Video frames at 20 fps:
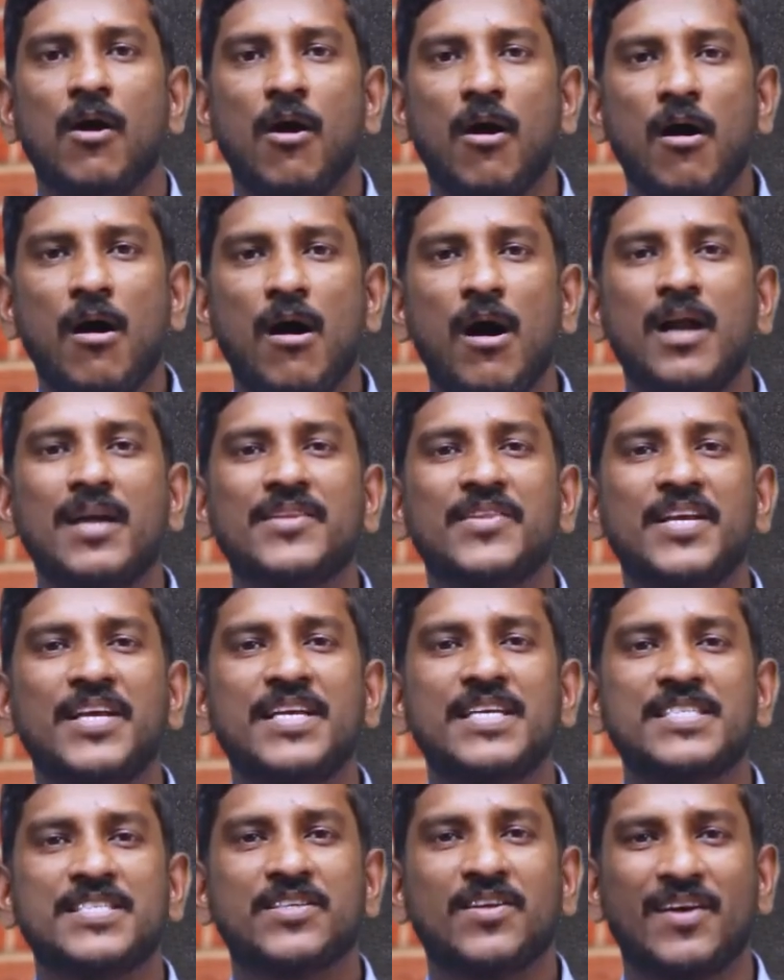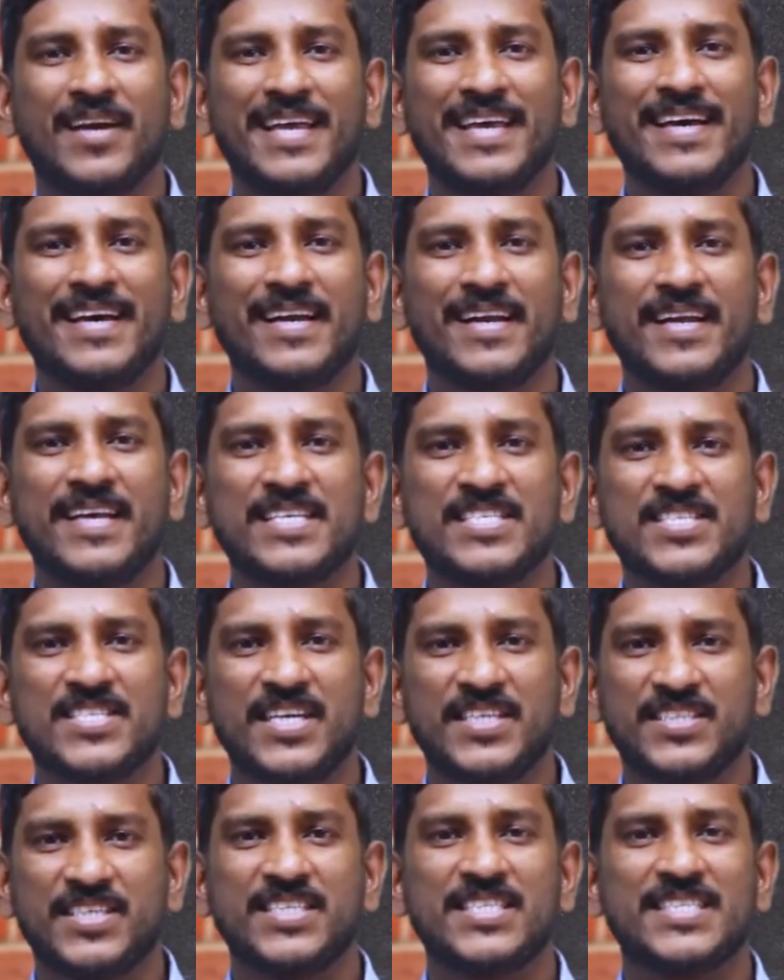All these clearly
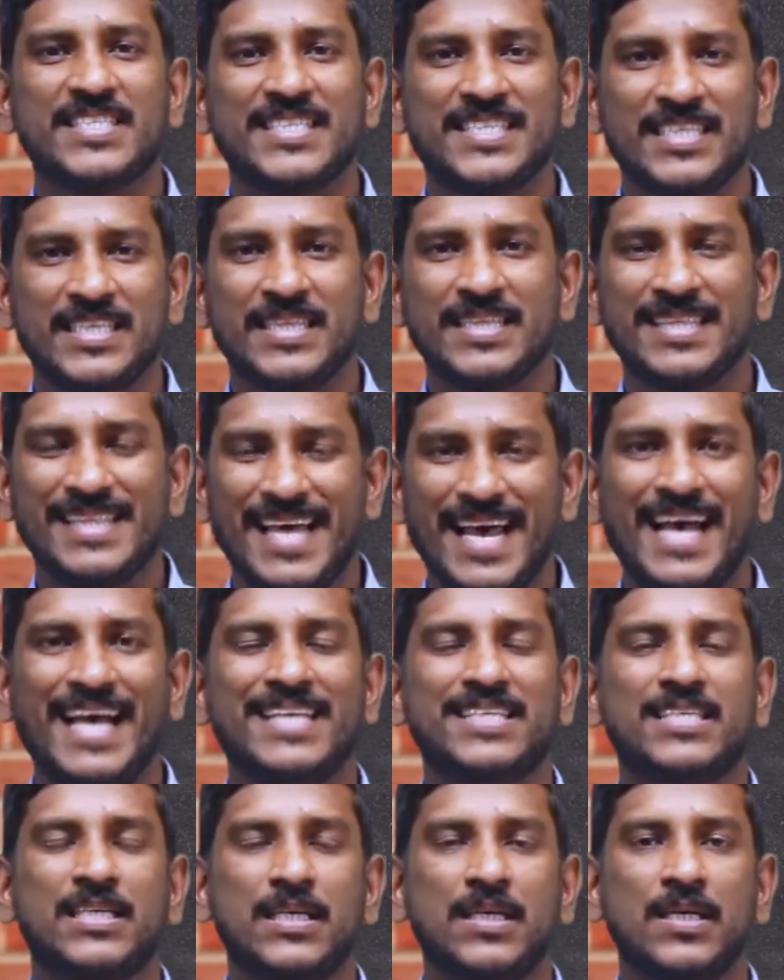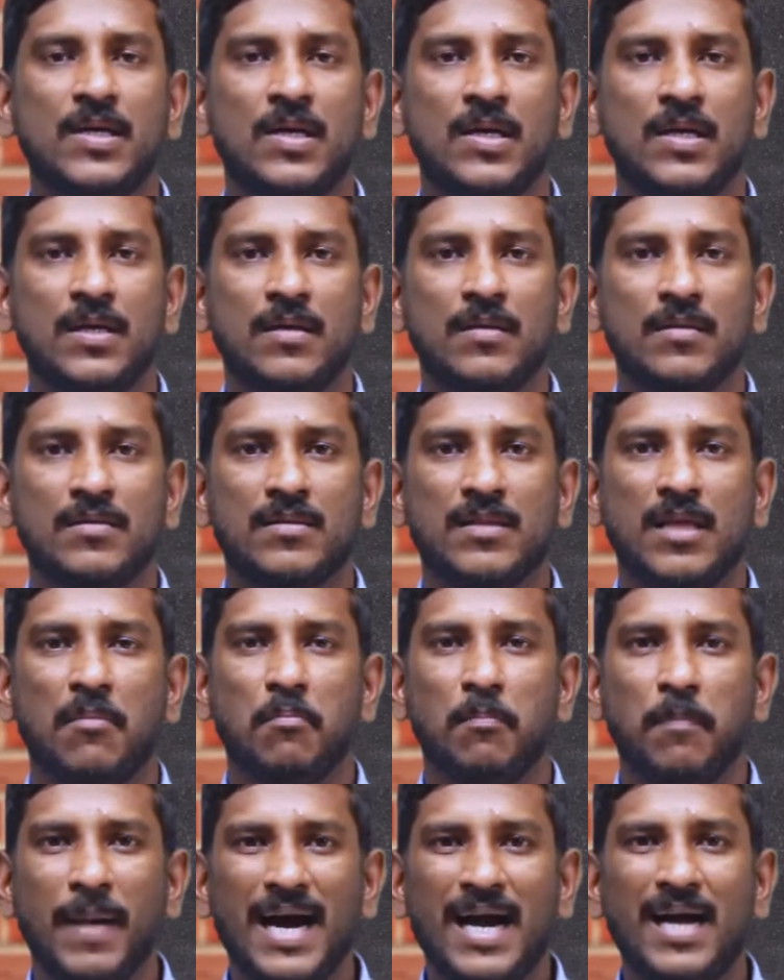suggest that the
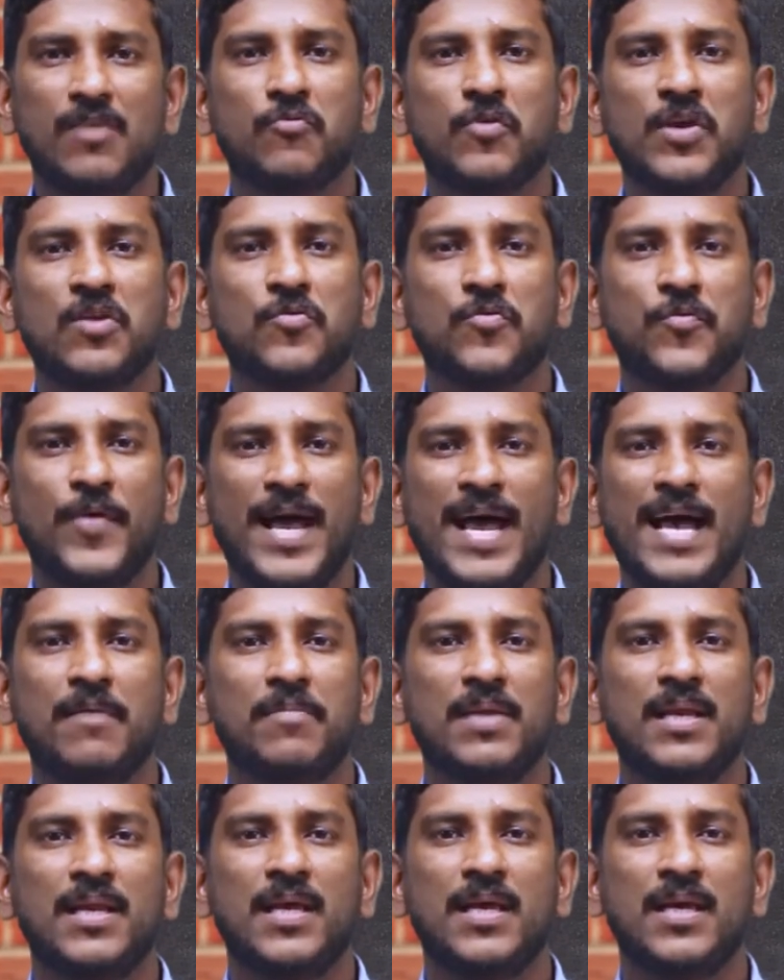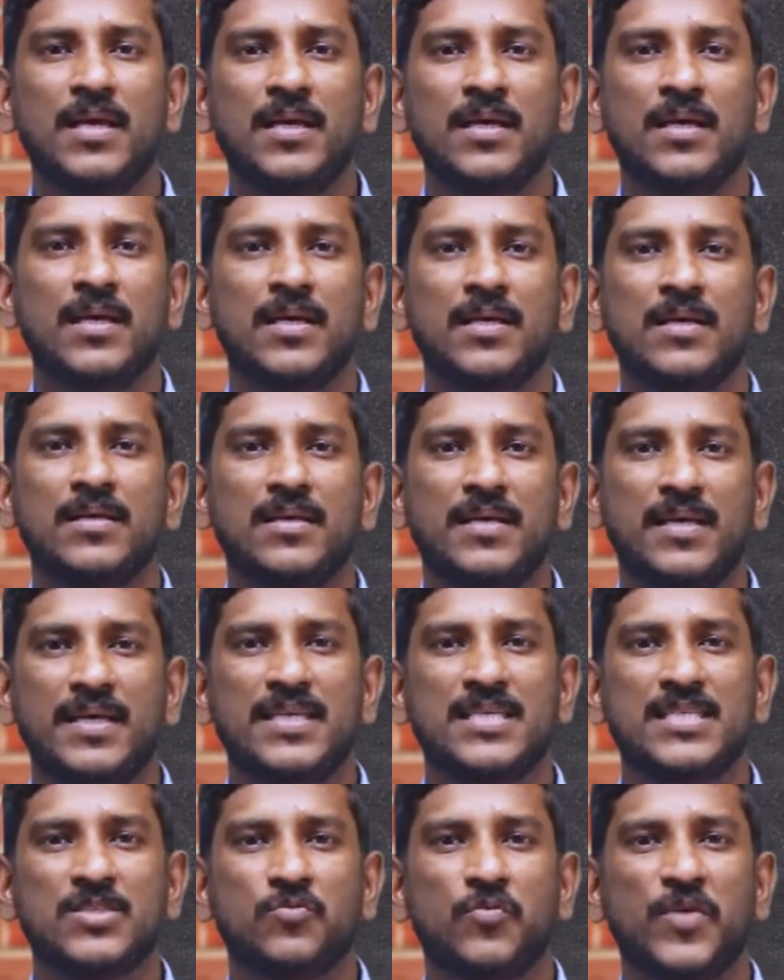Baldwin family
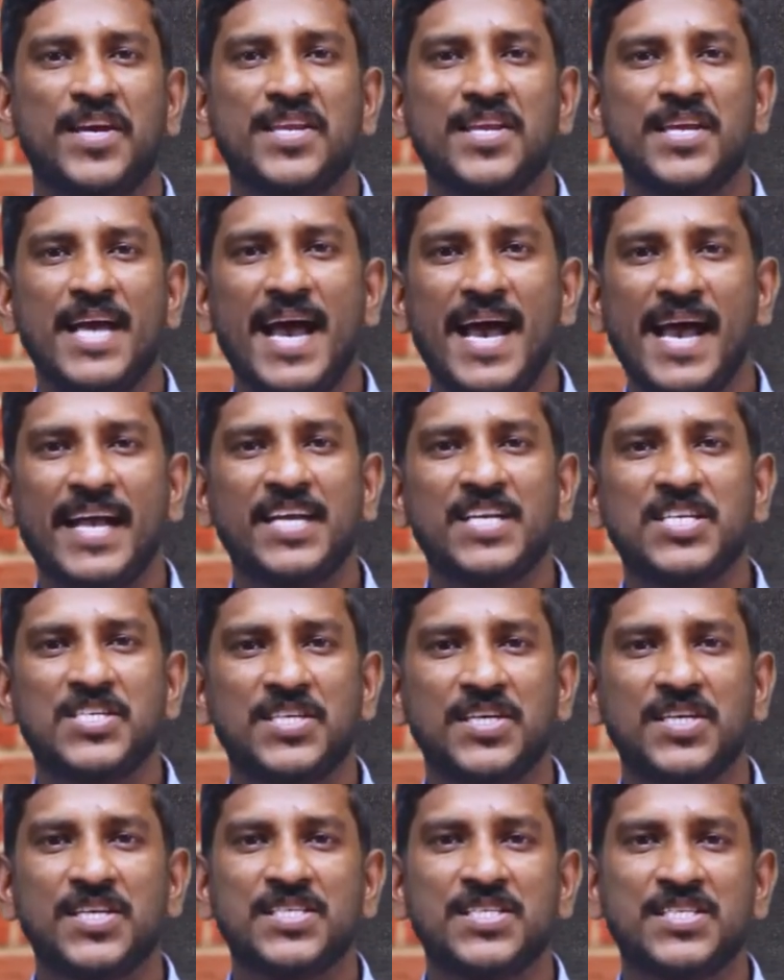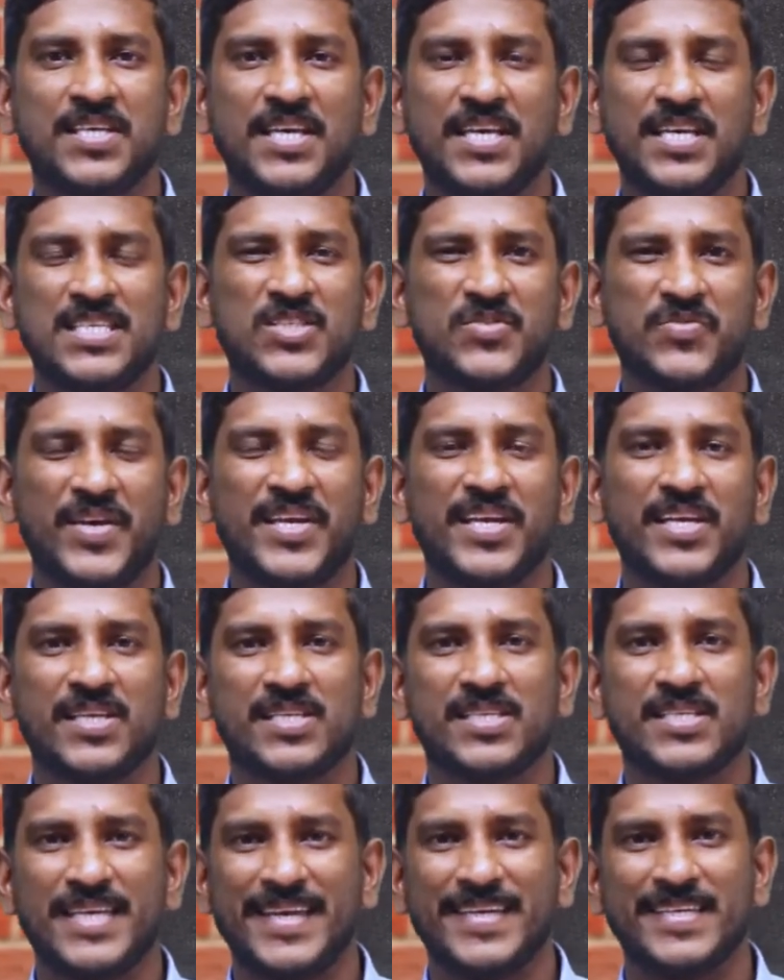is very anxious, is
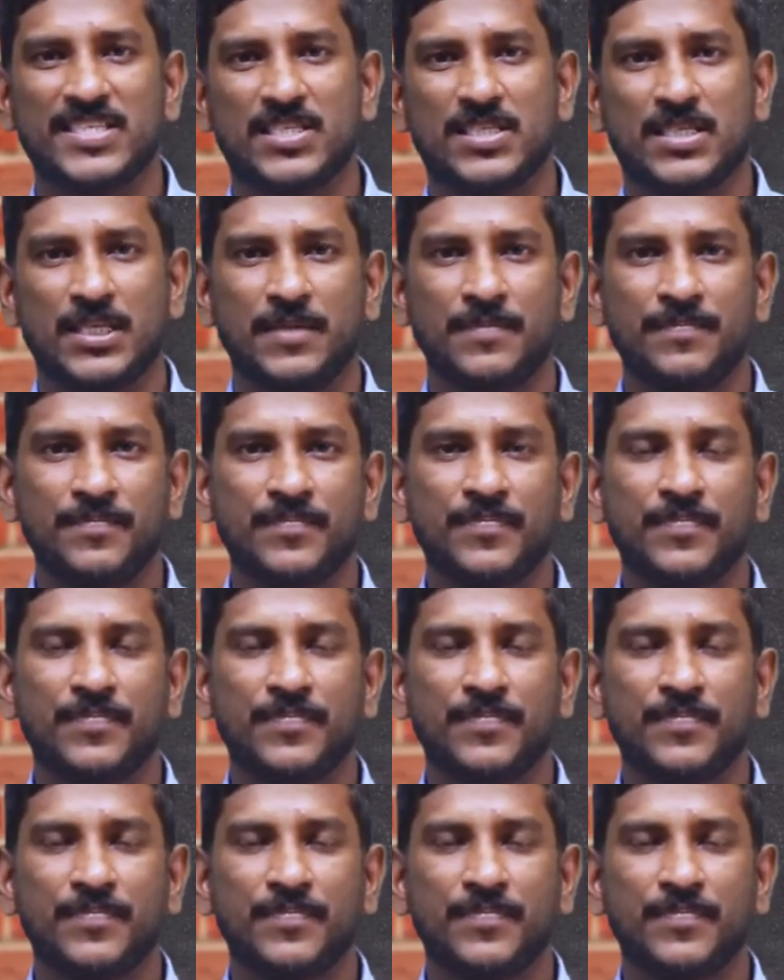very tensed.